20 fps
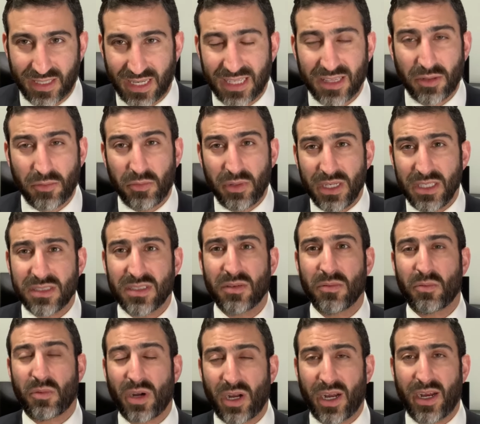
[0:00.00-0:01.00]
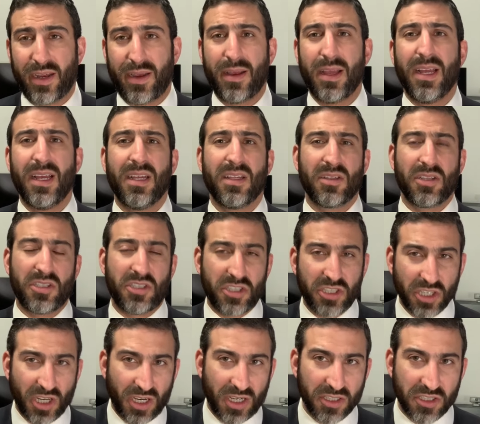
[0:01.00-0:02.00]
And the reason why the
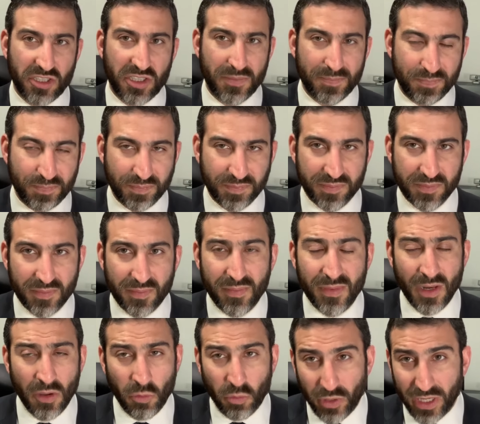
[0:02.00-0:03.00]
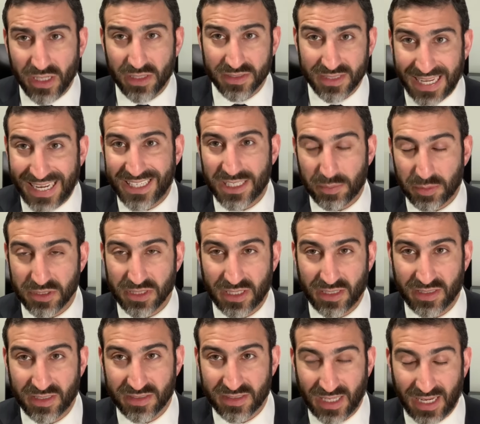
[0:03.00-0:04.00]
judge will 90% of
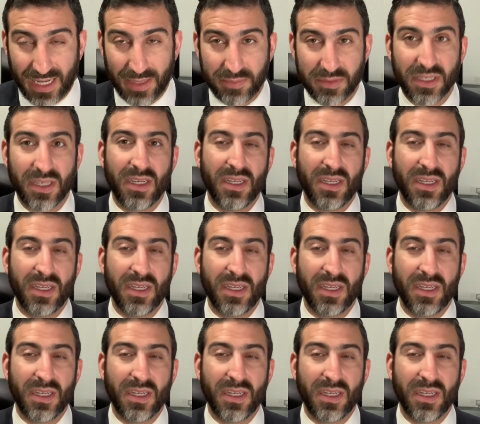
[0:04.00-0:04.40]
the times